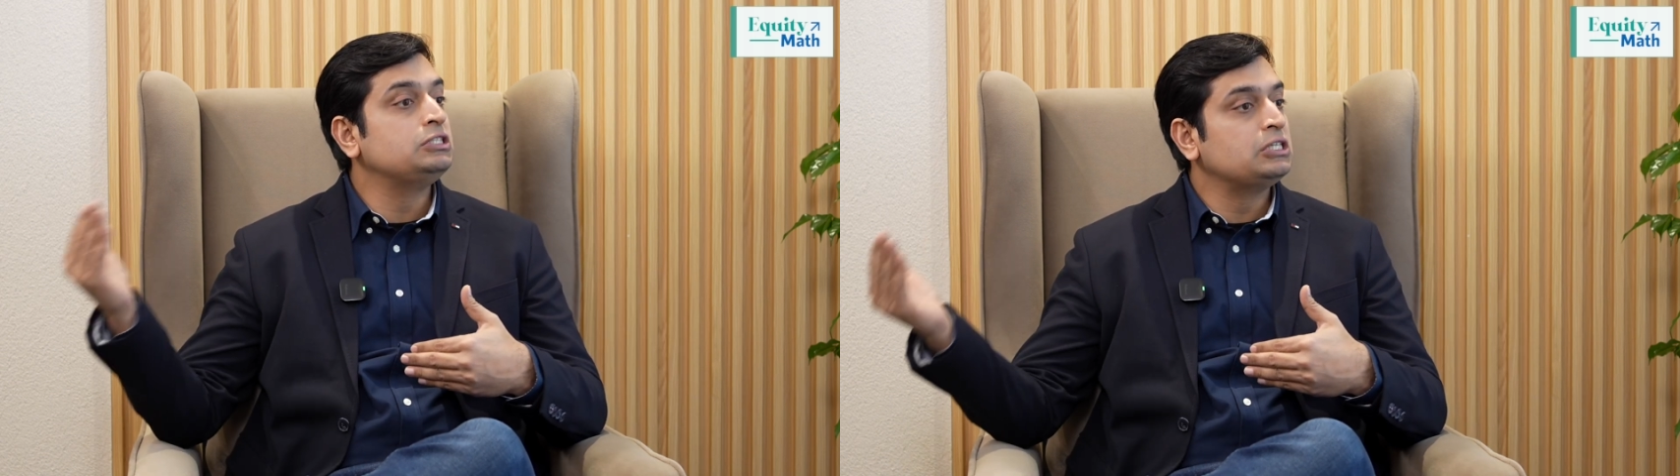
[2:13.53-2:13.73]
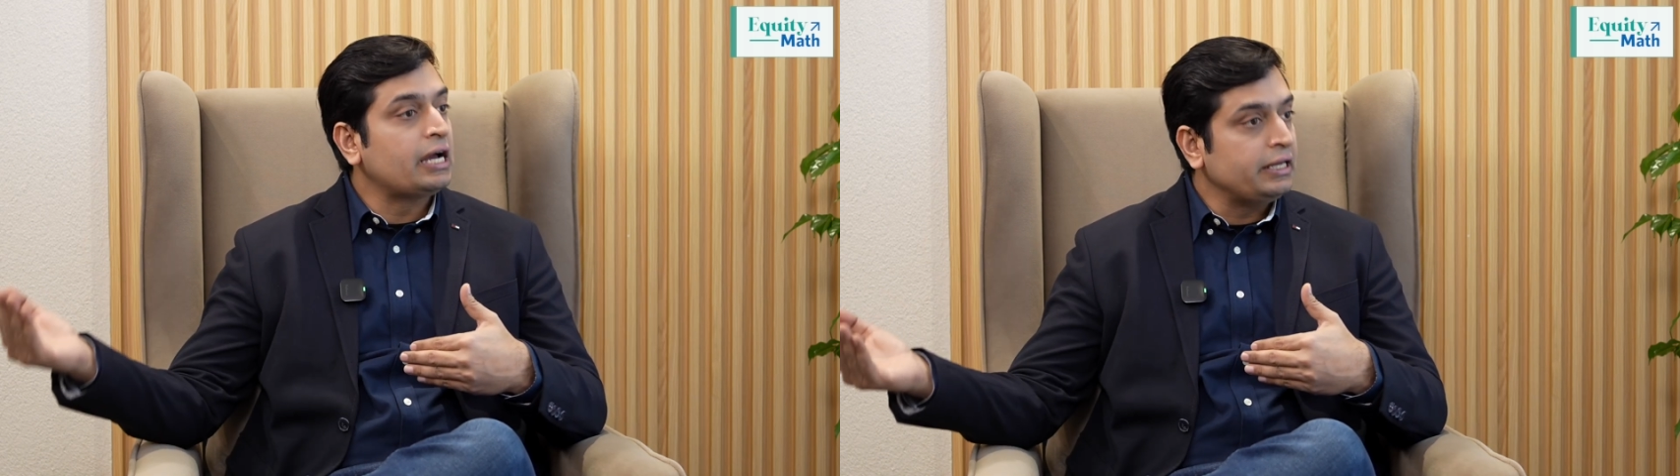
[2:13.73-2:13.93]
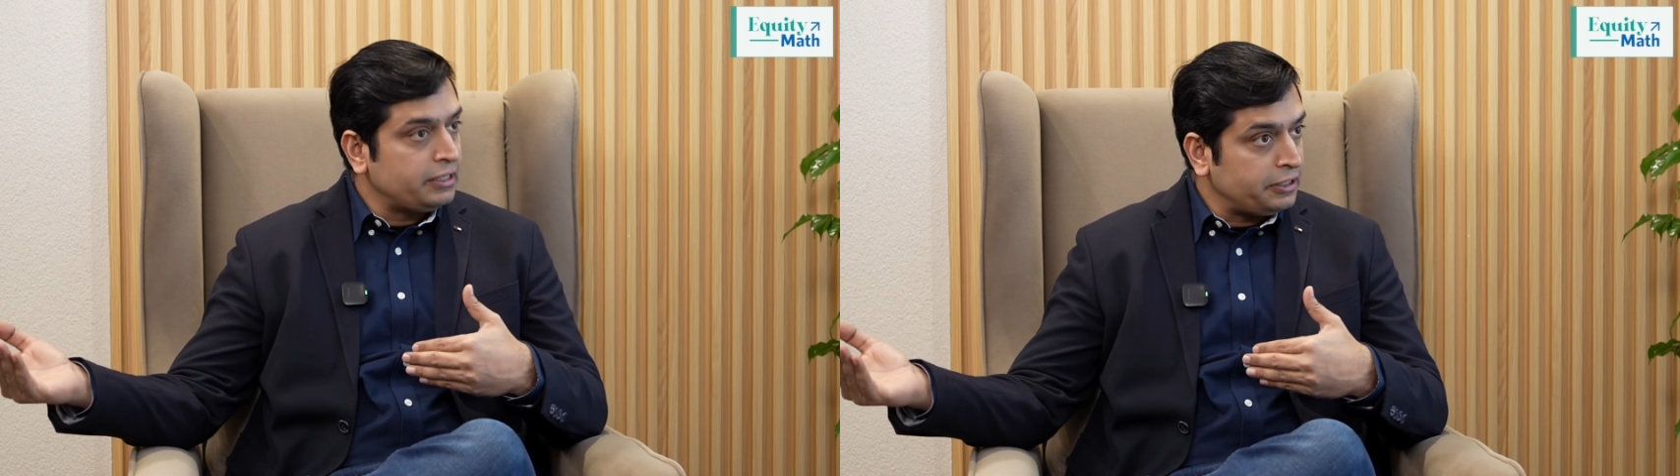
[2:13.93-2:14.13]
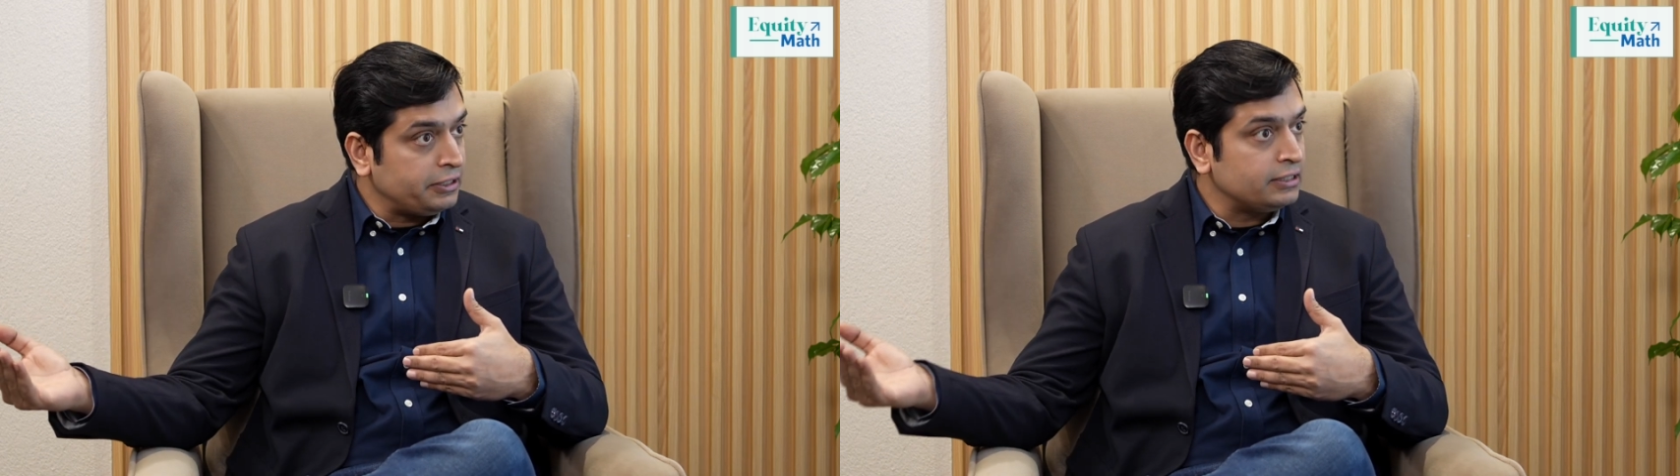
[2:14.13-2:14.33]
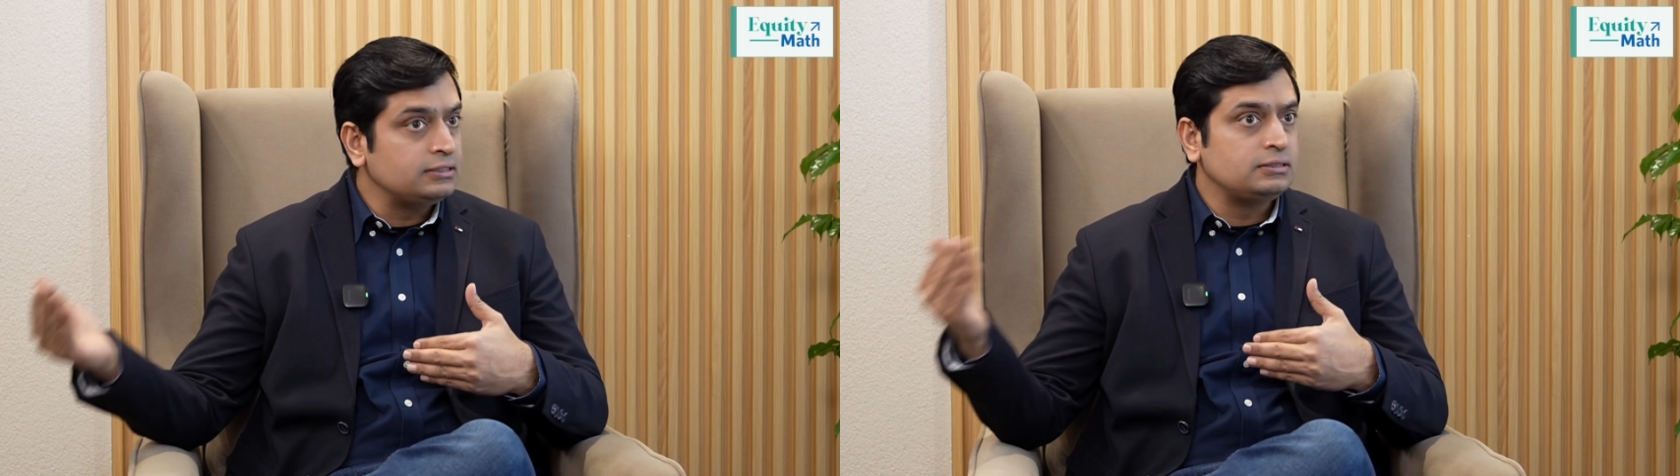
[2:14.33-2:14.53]
higher
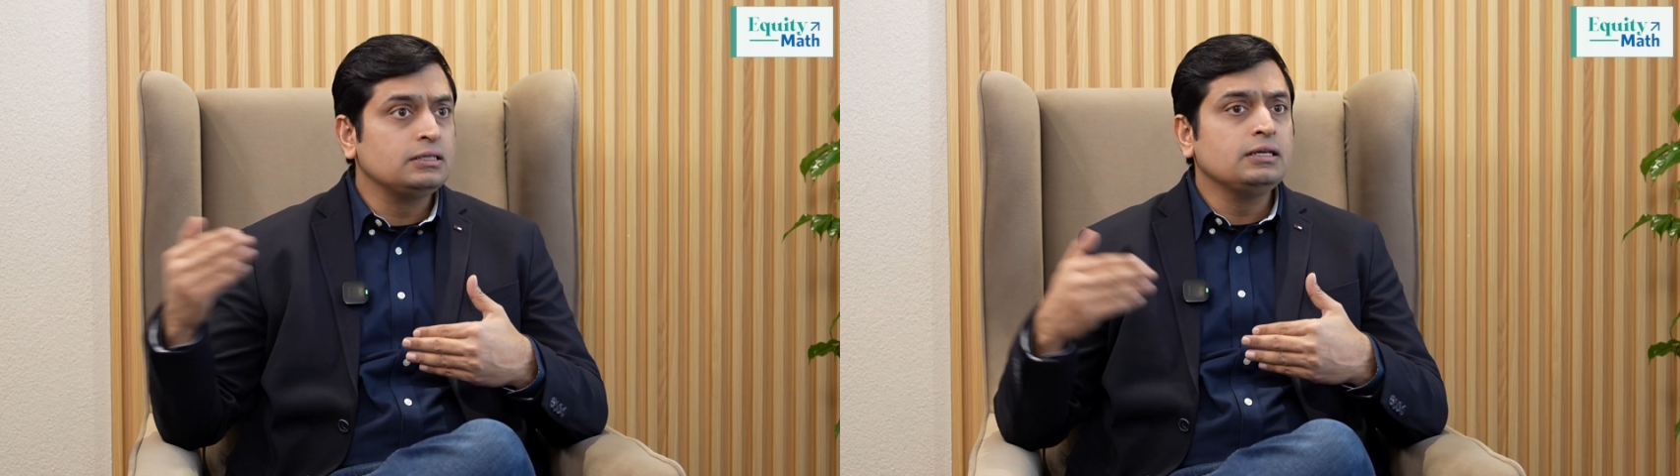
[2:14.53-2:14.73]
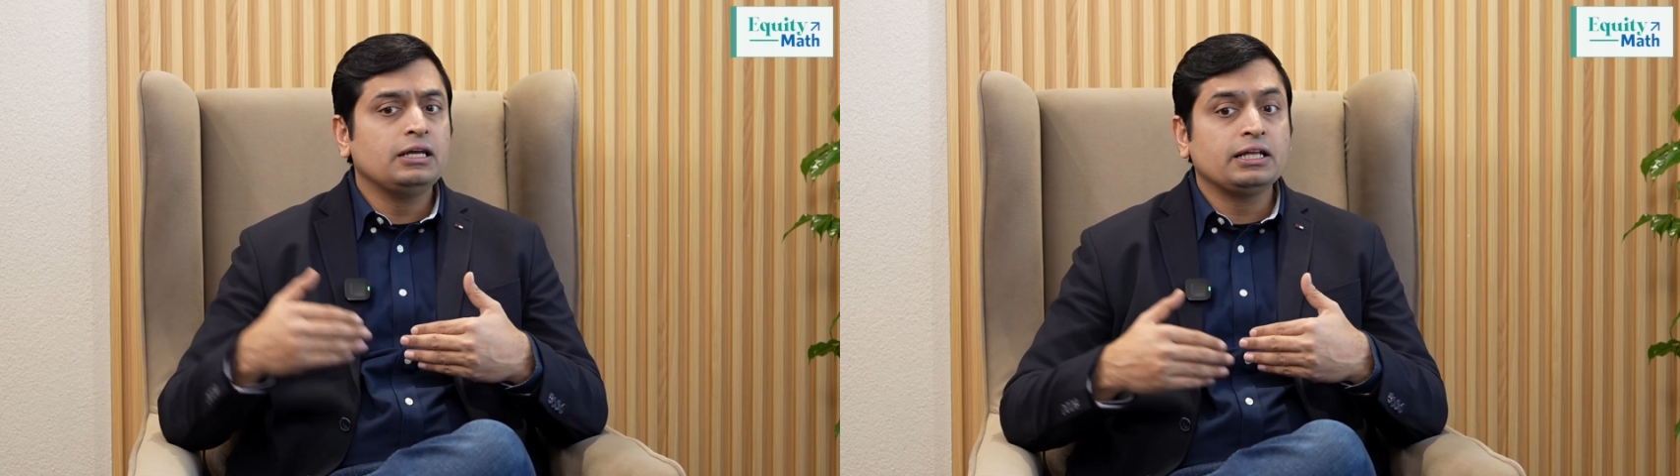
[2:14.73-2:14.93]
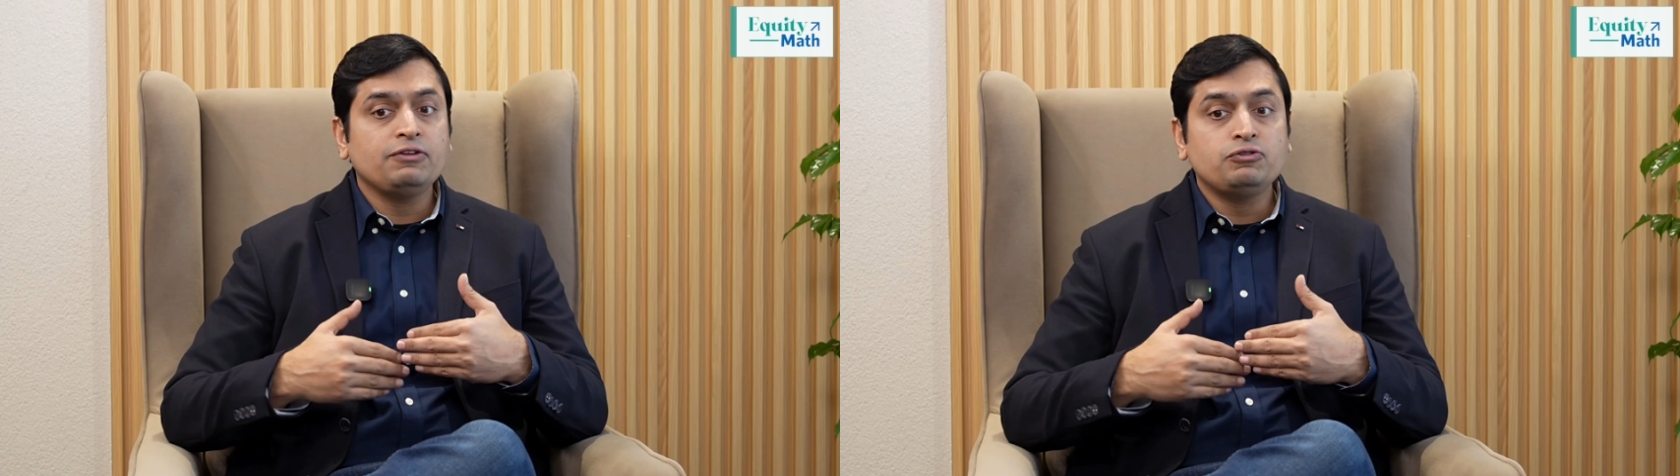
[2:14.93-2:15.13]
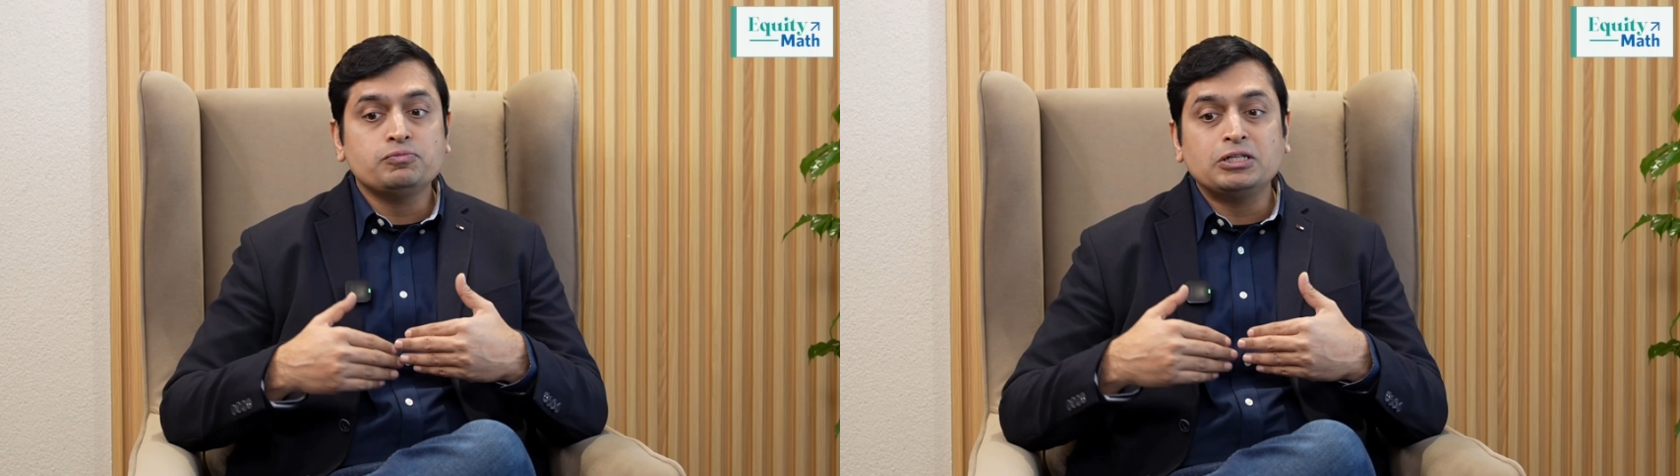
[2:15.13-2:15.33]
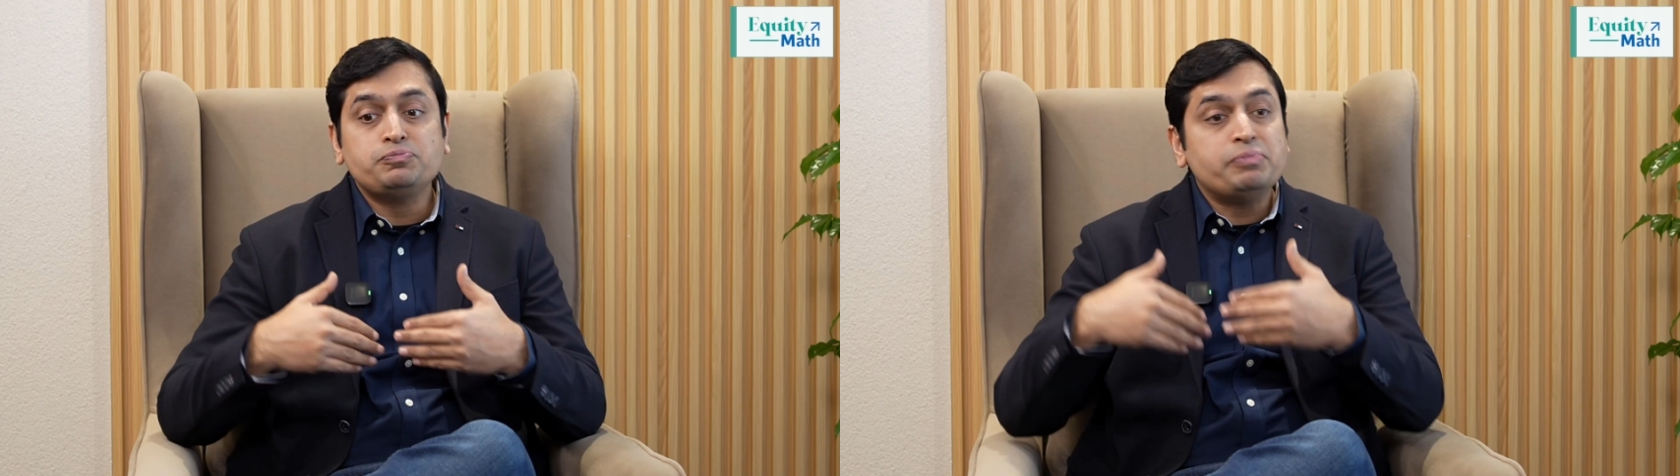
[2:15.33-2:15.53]
returns and gives much